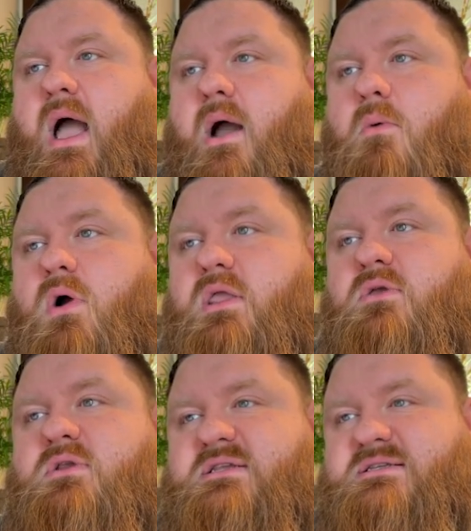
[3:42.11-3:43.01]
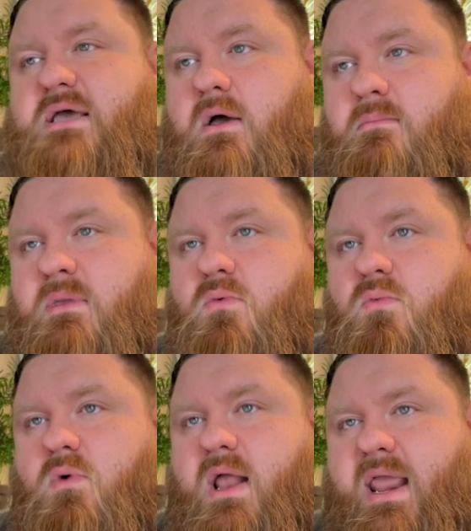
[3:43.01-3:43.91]
I want you to tell me
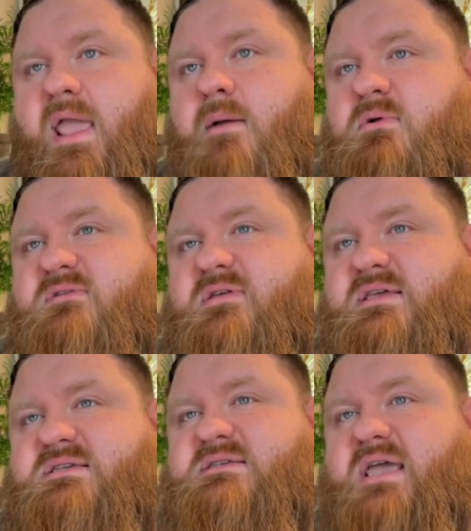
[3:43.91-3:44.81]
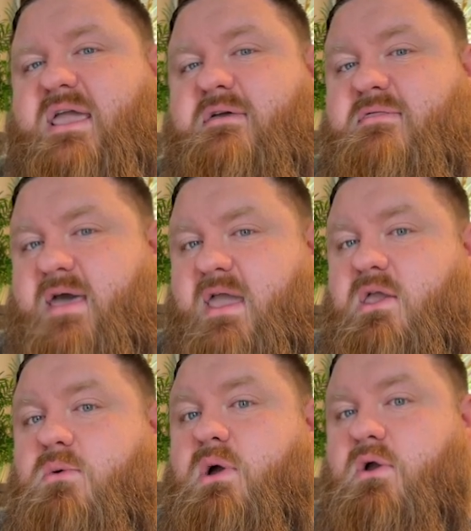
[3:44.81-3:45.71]
what Hamilton is saying that
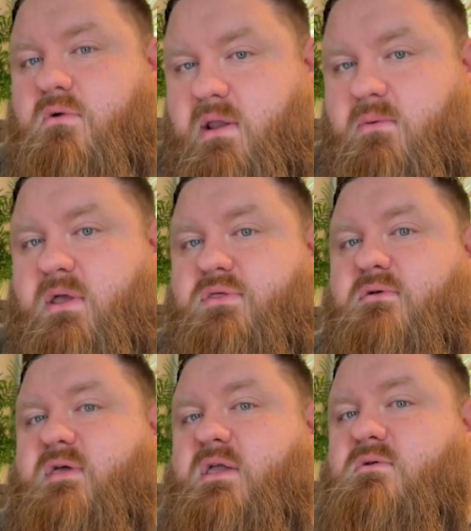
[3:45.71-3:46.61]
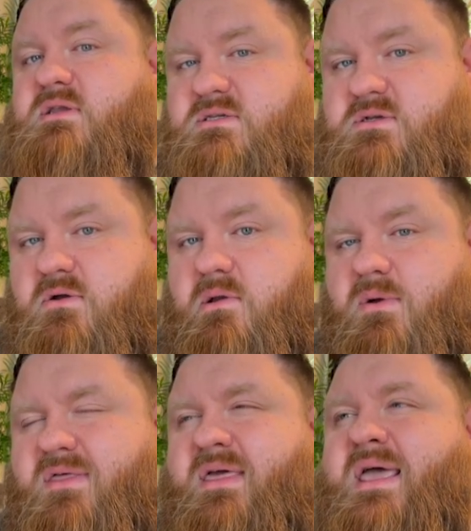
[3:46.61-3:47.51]
you agree with or that you disagree
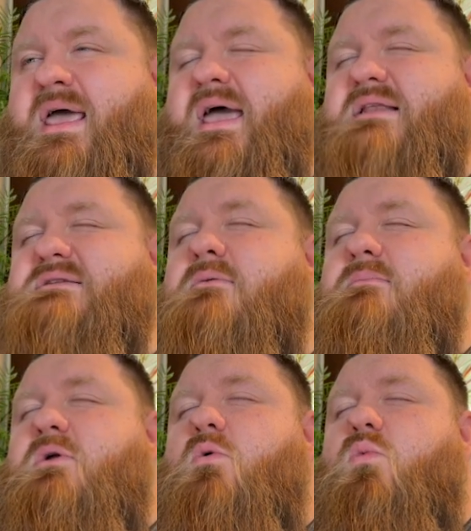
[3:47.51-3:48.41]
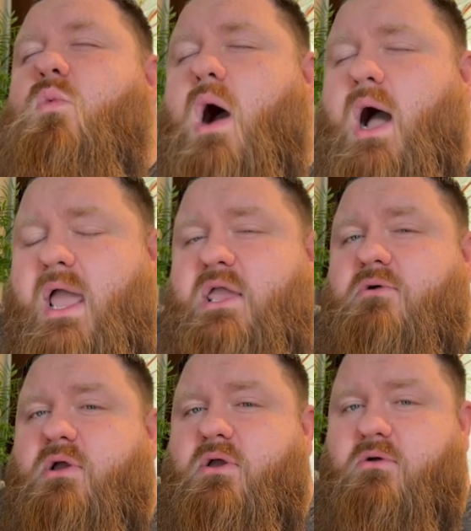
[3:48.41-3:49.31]
with, and tell me why
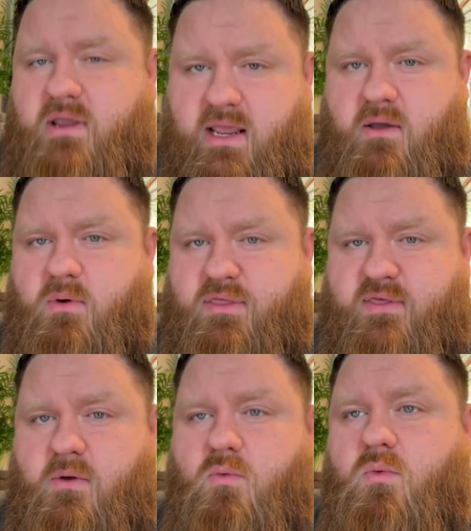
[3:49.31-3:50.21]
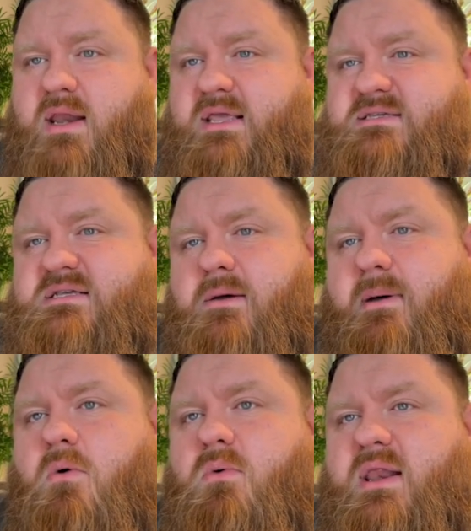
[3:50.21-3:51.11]
you're agreeing with it. What is it
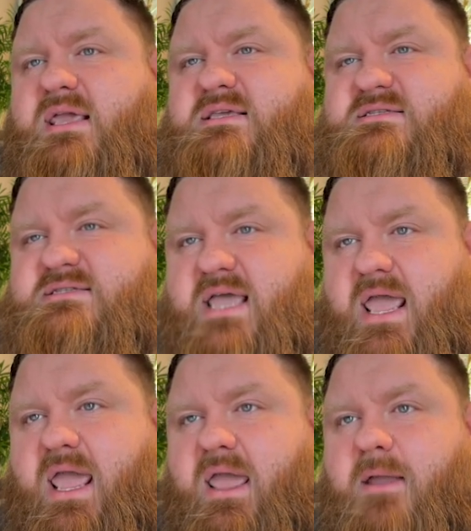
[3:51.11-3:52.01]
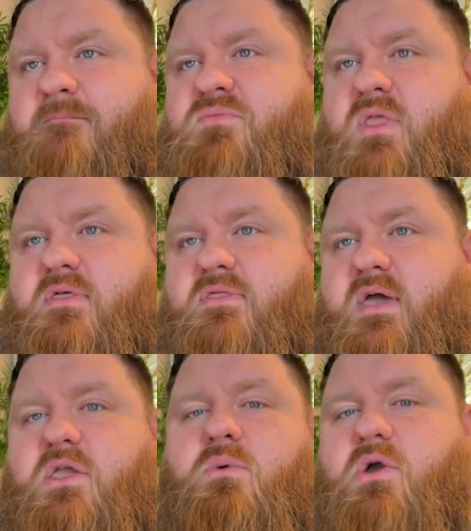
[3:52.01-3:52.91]
about what he's saying? that
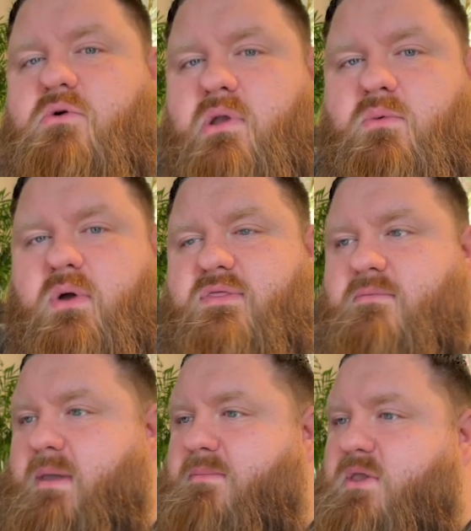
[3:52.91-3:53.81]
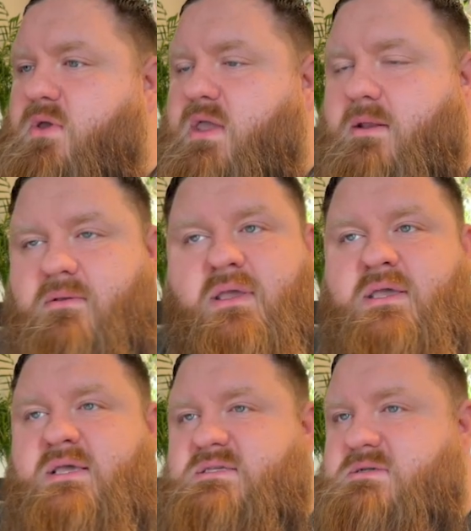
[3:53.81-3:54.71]
you agree with. Maybe you can
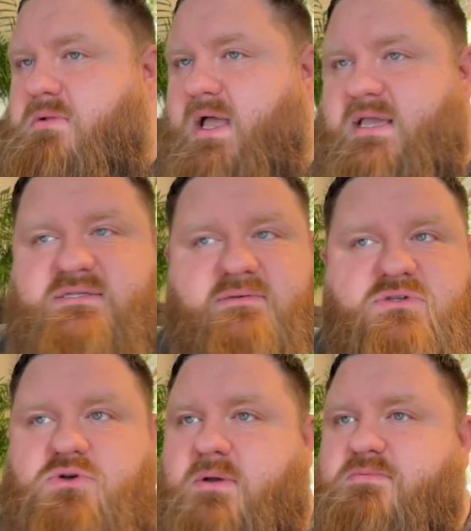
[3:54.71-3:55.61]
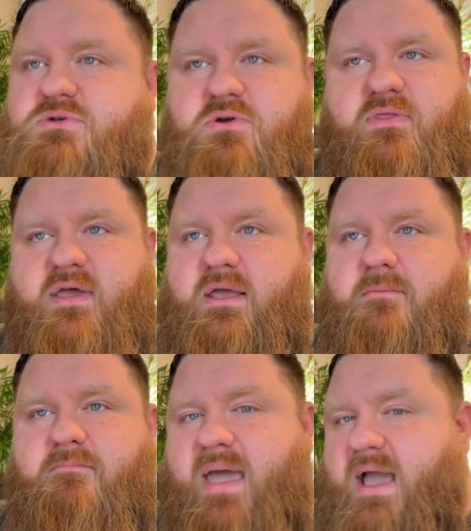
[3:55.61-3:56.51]
supply some scripture
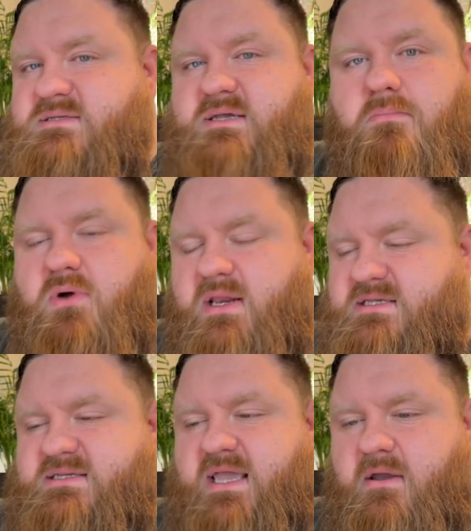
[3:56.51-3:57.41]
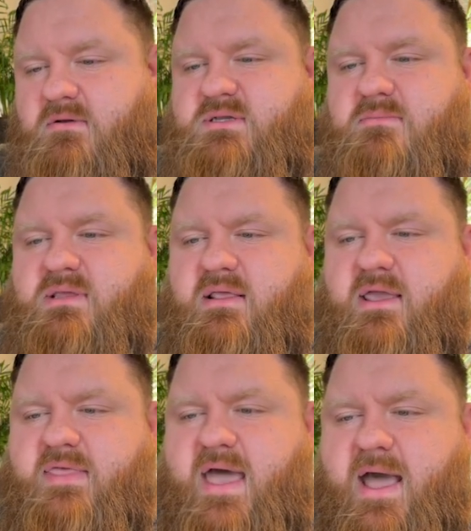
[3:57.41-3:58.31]
that backs up what he's saying or something
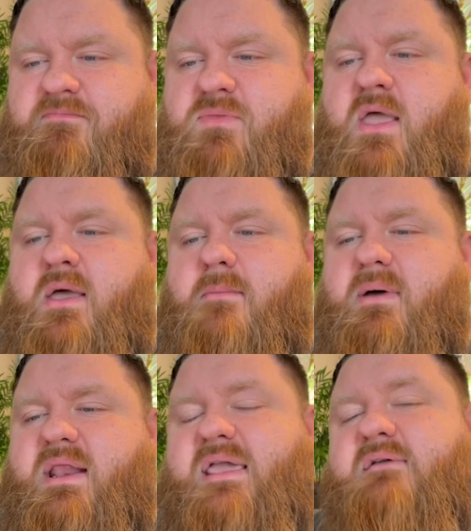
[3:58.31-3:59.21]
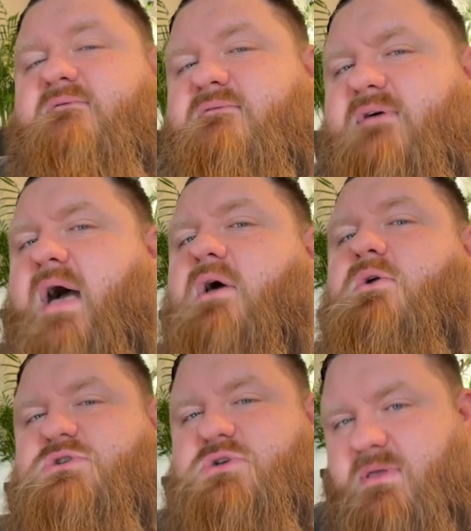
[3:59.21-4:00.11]
like that. But
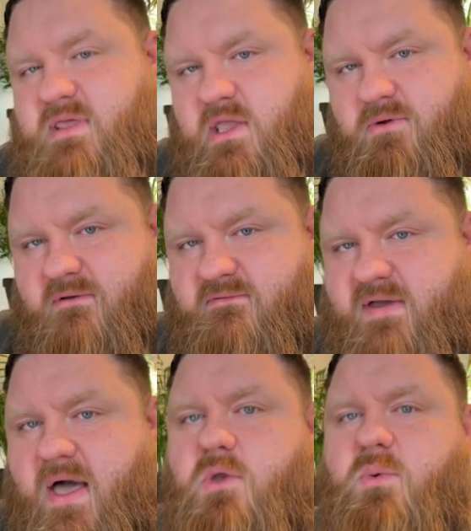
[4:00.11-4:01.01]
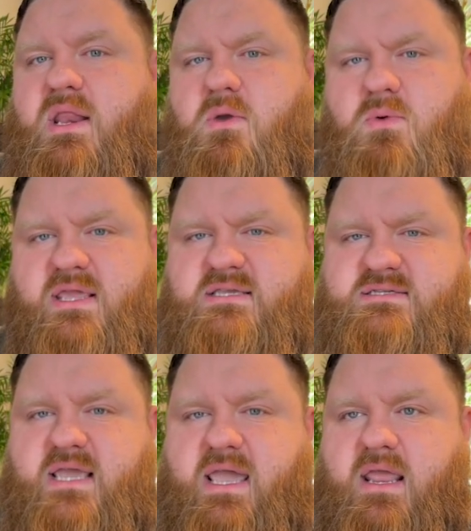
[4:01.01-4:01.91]
evaluate, show me that you're evaluating what he's
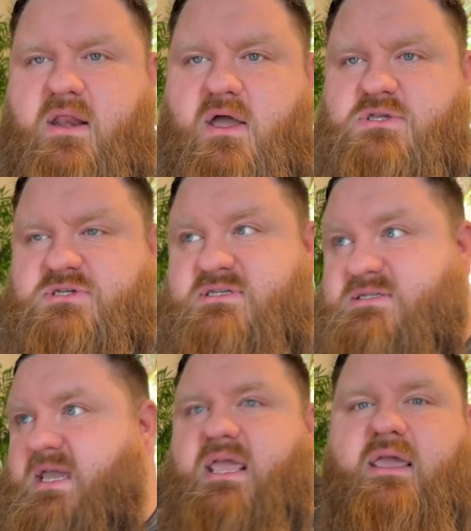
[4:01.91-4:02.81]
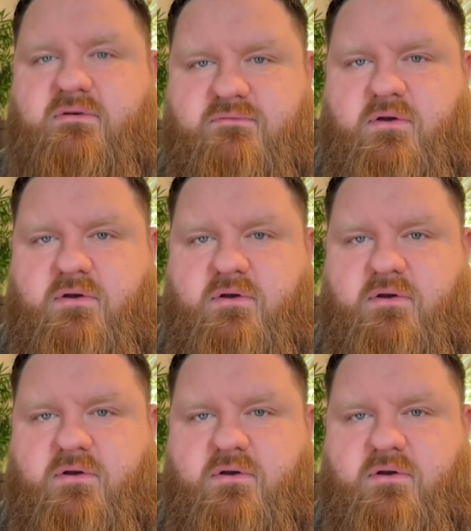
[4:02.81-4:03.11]
saying and not just taking it for